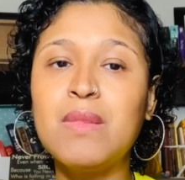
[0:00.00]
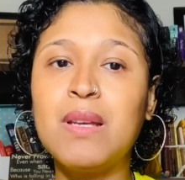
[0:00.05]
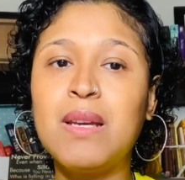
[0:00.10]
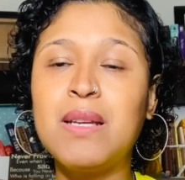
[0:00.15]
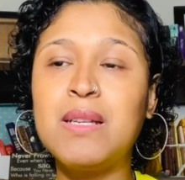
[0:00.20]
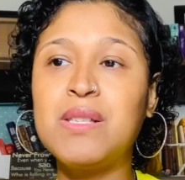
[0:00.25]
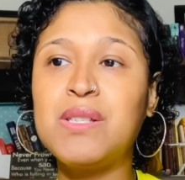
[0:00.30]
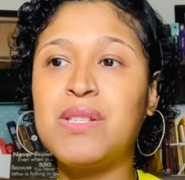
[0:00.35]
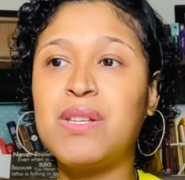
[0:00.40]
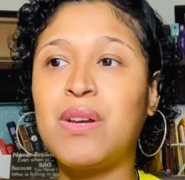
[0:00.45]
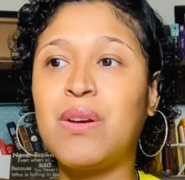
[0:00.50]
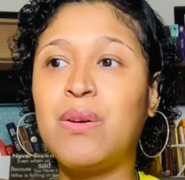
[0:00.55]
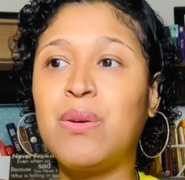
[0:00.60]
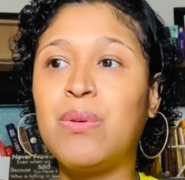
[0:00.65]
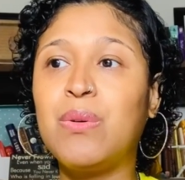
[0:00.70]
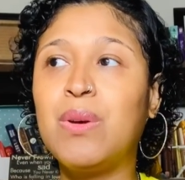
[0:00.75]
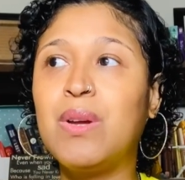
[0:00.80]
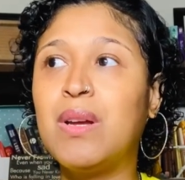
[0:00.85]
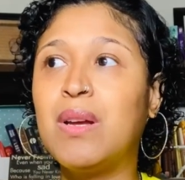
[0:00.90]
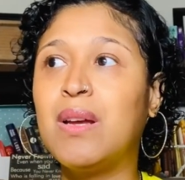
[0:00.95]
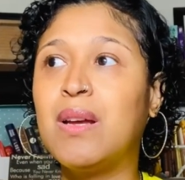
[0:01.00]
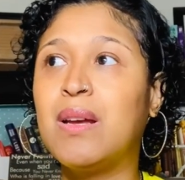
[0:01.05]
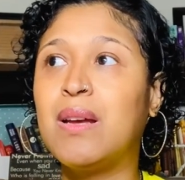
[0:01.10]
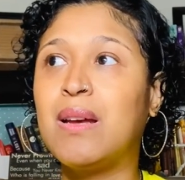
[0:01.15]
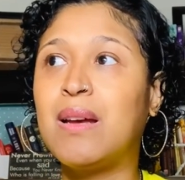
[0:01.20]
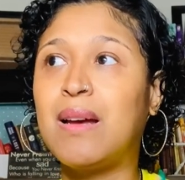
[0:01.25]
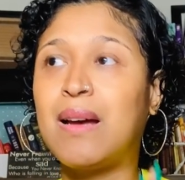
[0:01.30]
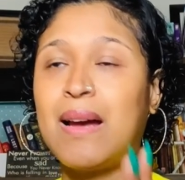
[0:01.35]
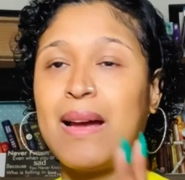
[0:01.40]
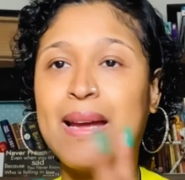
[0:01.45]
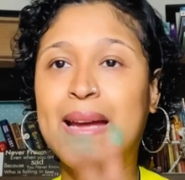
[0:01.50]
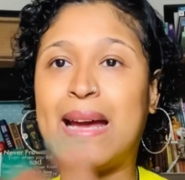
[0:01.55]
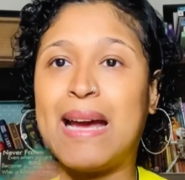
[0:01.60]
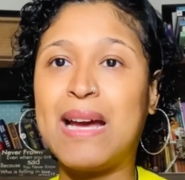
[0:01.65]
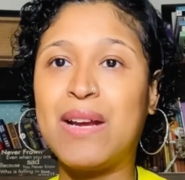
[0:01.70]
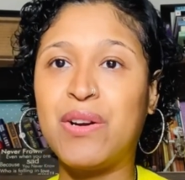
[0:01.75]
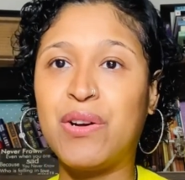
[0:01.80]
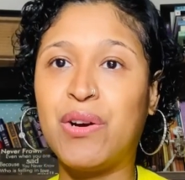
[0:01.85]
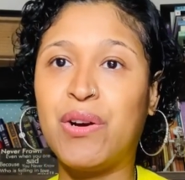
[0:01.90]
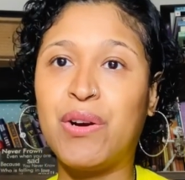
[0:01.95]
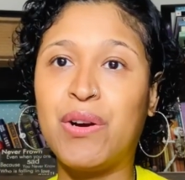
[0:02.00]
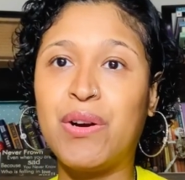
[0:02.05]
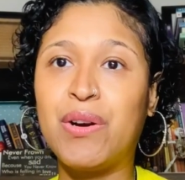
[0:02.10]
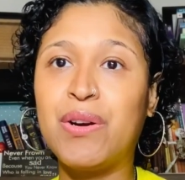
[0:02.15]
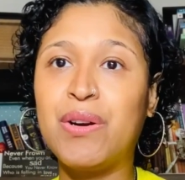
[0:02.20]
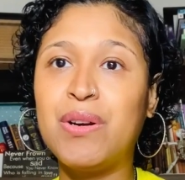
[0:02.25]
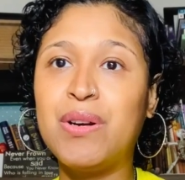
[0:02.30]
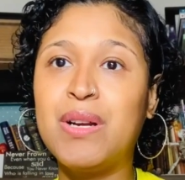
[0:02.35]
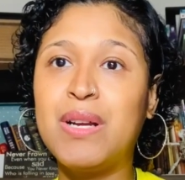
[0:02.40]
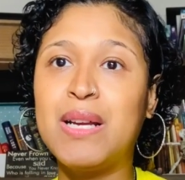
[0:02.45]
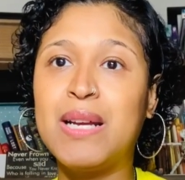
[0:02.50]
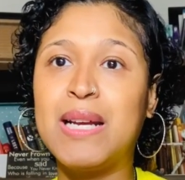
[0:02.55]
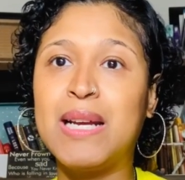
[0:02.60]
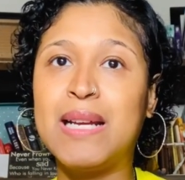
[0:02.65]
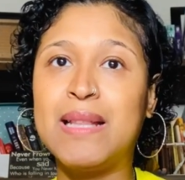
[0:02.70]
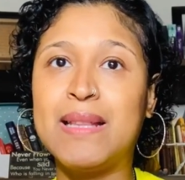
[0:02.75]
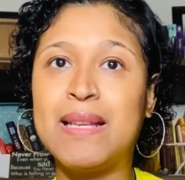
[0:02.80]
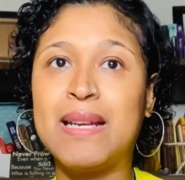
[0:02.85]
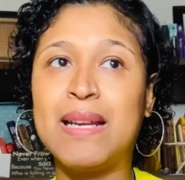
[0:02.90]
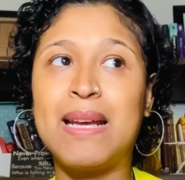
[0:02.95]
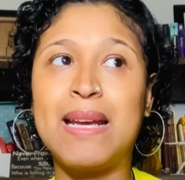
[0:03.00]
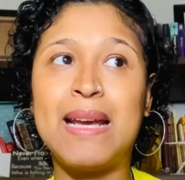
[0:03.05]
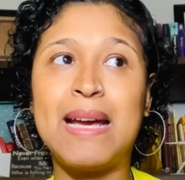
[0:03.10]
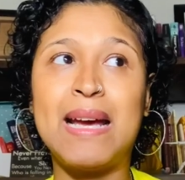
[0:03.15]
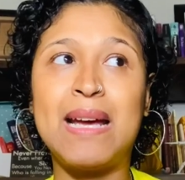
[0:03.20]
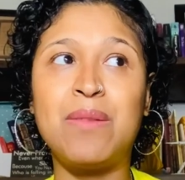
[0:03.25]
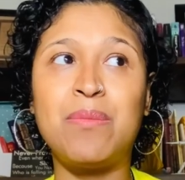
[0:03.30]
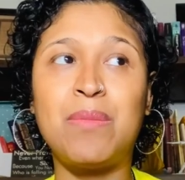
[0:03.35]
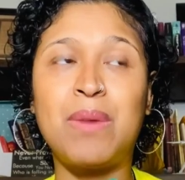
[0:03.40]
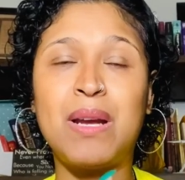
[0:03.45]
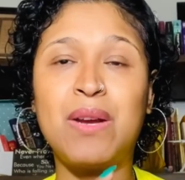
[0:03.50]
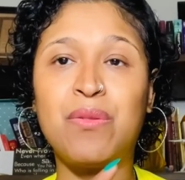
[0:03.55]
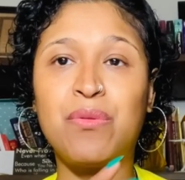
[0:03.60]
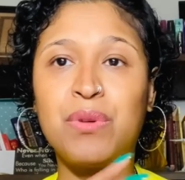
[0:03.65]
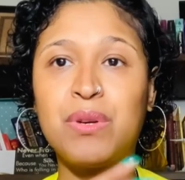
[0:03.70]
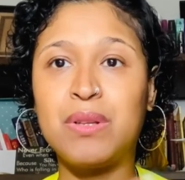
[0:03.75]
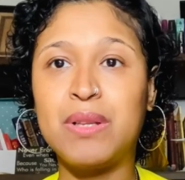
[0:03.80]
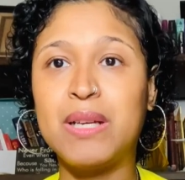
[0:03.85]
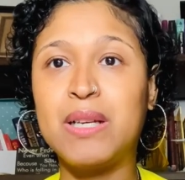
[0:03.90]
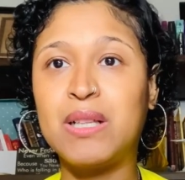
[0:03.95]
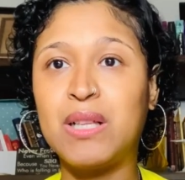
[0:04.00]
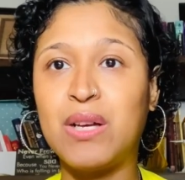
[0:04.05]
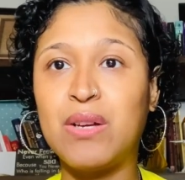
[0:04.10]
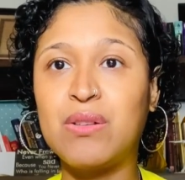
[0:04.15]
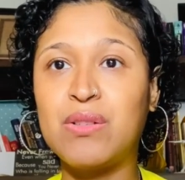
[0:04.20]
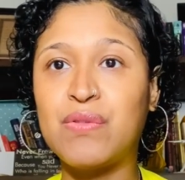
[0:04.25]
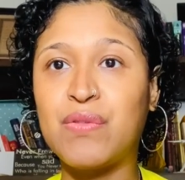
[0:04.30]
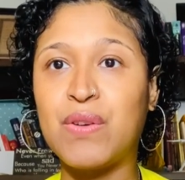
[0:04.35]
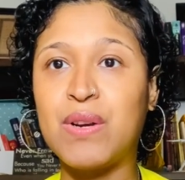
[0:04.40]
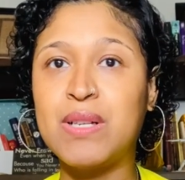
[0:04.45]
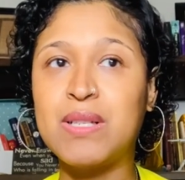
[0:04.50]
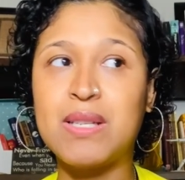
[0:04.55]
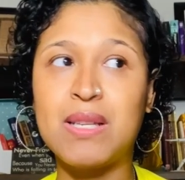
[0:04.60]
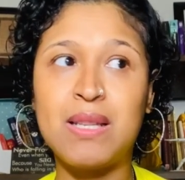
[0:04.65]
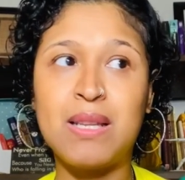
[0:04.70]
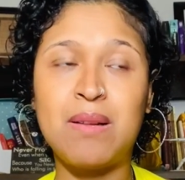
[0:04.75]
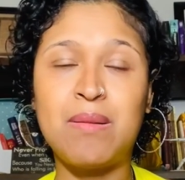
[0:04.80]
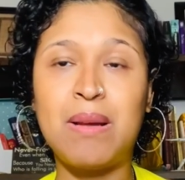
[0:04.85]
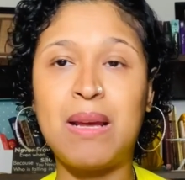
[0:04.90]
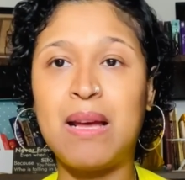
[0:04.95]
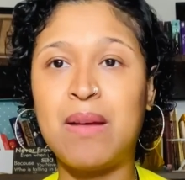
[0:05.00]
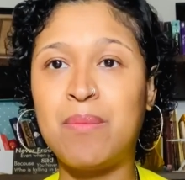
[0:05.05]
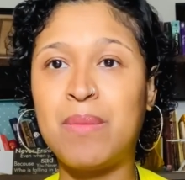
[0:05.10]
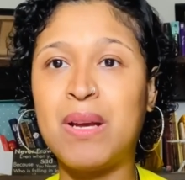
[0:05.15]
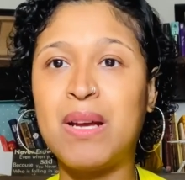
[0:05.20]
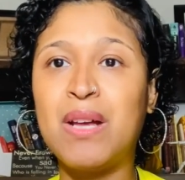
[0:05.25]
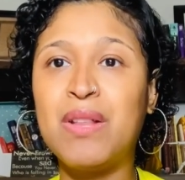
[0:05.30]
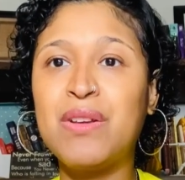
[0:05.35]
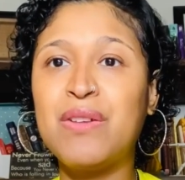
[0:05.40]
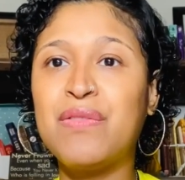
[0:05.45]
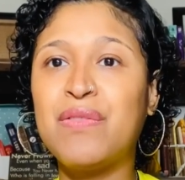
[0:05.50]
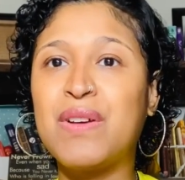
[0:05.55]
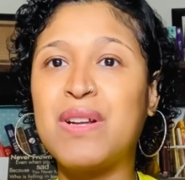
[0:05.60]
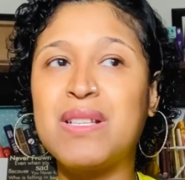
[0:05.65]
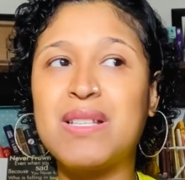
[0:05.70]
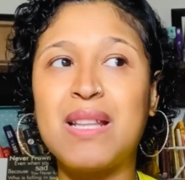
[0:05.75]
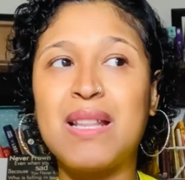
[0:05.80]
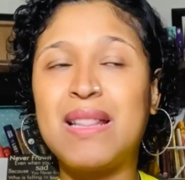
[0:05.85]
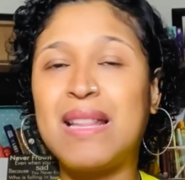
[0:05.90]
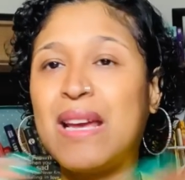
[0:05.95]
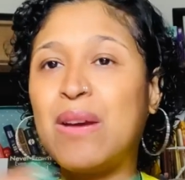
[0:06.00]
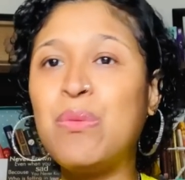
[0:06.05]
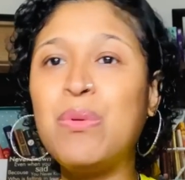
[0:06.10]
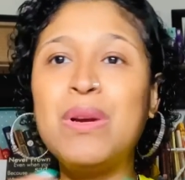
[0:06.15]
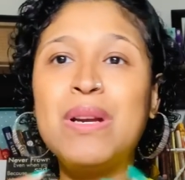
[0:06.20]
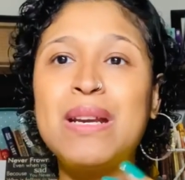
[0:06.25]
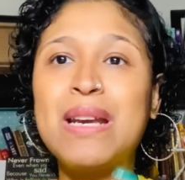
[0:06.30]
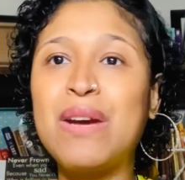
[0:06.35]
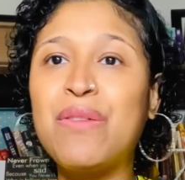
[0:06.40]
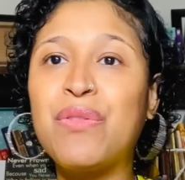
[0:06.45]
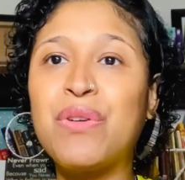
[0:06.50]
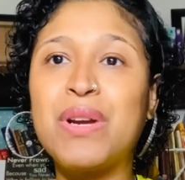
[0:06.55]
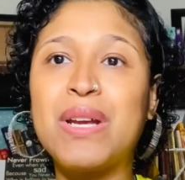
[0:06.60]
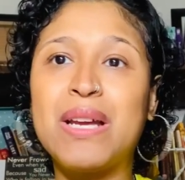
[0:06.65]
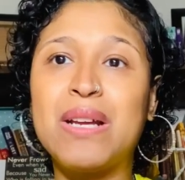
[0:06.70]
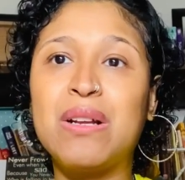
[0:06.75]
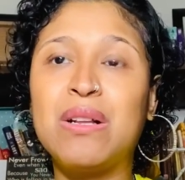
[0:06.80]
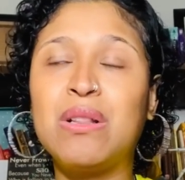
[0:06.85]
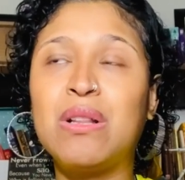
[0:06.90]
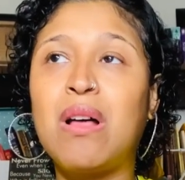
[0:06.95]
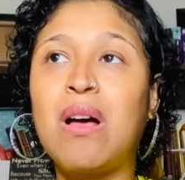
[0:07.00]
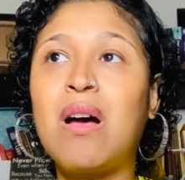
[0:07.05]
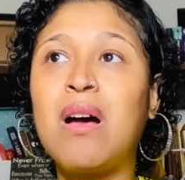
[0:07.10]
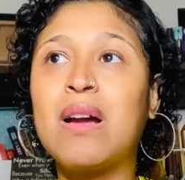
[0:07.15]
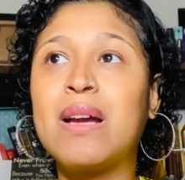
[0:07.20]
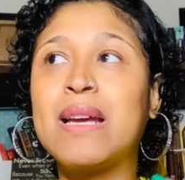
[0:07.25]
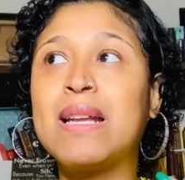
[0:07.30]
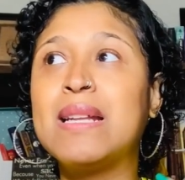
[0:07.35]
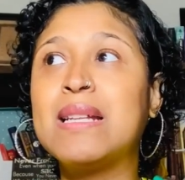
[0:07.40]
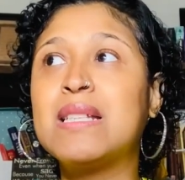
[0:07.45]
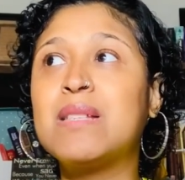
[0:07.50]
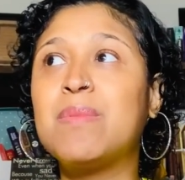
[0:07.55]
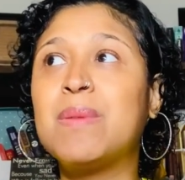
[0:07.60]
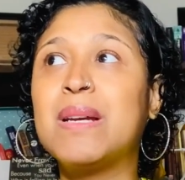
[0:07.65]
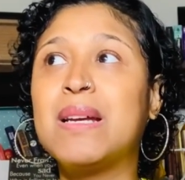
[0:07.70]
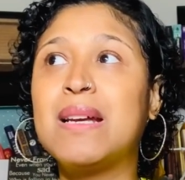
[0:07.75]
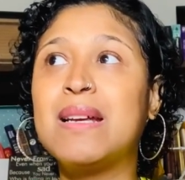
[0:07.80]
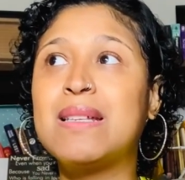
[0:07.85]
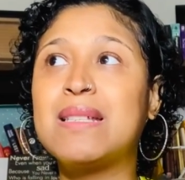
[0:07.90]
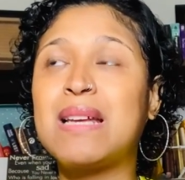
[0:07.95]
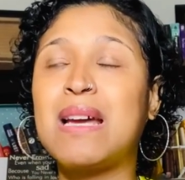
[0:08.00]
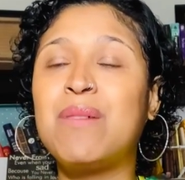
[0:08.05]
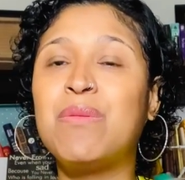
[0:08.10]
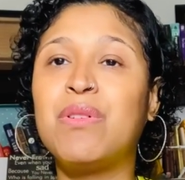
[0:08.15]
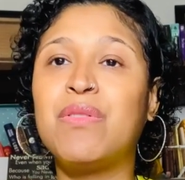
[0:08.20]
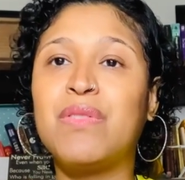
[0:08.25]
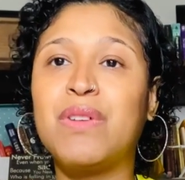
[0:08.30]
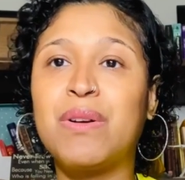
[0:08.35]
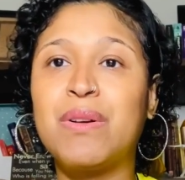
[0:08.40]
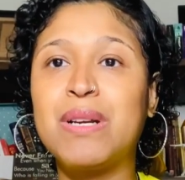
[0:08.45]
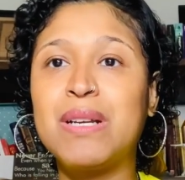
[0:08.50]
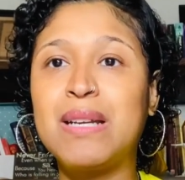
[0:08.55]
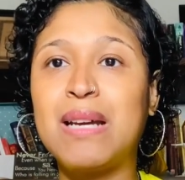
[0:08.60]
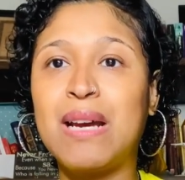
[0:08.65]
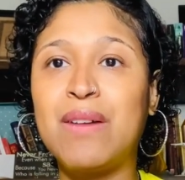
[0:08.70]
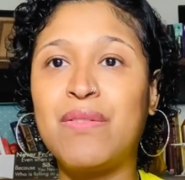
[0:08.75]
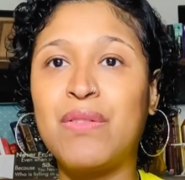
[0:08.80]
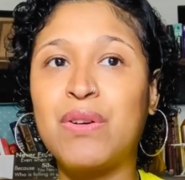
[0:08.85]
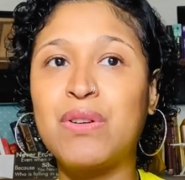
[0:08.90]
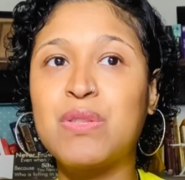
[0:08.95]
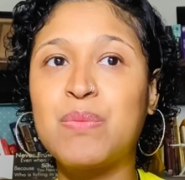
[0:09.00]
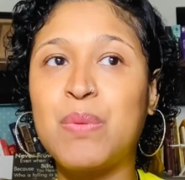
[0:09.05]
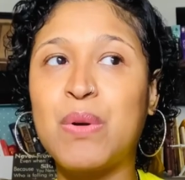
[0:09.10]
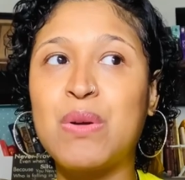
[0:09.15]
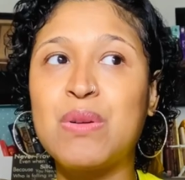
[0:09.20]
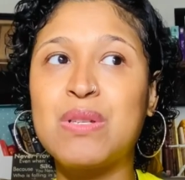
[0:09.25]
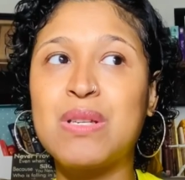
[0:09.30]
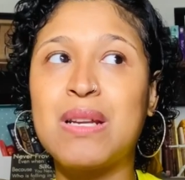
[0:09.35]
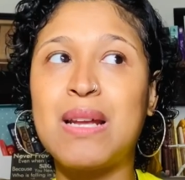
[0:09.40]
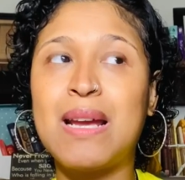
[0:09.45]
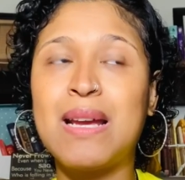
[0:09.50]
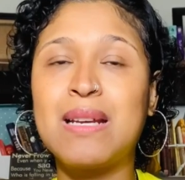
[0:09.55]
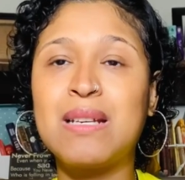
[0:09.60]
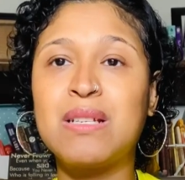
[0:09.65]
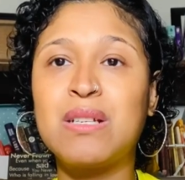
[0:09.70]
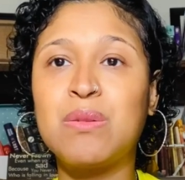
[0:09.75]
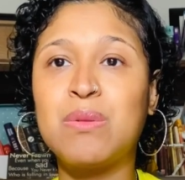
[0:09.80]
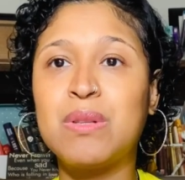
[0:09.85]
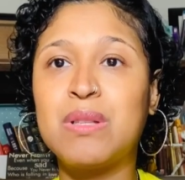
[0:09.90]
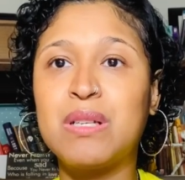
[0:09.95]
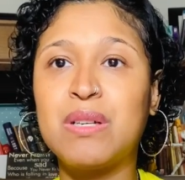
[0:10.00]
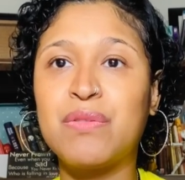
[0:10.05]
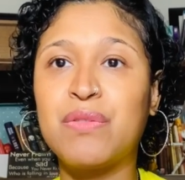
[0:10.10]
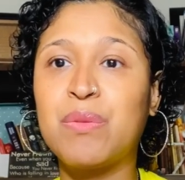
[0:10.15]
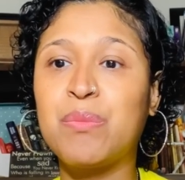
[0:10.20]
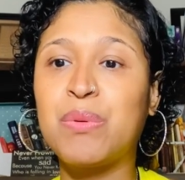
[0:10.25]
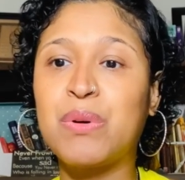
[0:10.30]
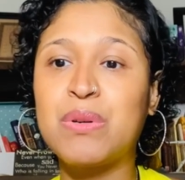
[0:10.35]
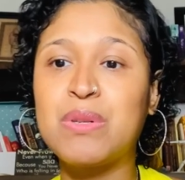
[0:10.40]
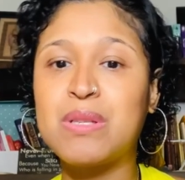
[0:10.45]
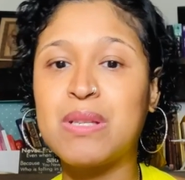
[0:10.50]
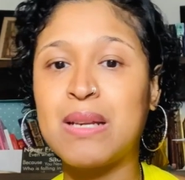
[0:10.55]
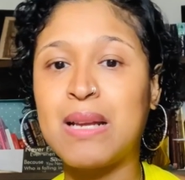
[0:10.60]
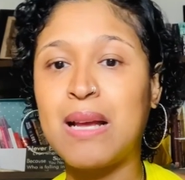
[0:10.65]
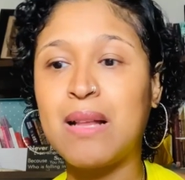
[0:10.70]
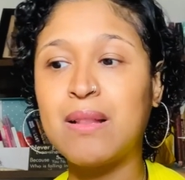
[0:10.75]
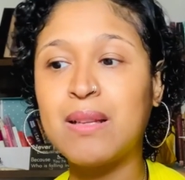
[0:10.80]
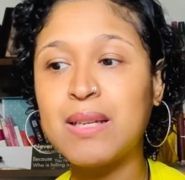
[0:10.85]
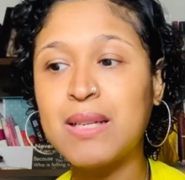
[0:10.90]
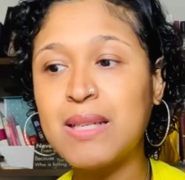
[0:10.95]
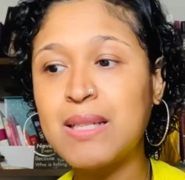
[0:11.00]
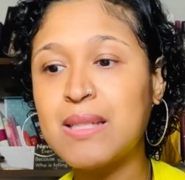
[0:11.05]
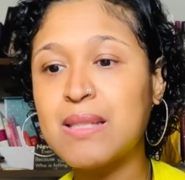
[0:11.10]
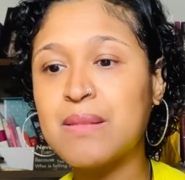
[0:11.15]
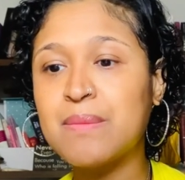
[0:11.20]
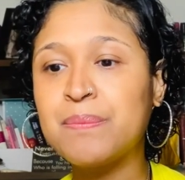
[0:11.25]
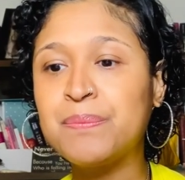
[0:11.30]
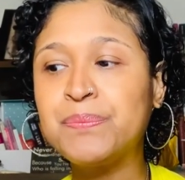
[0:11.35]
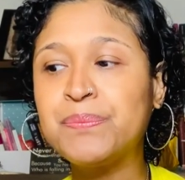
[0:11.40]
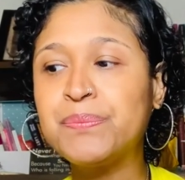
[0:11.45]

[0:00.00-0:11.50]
And so I had her, and then I had my really close friends, and then I had my other friends. They would never get along, and it's because I'm a very diverse person. I can deal with different personalities.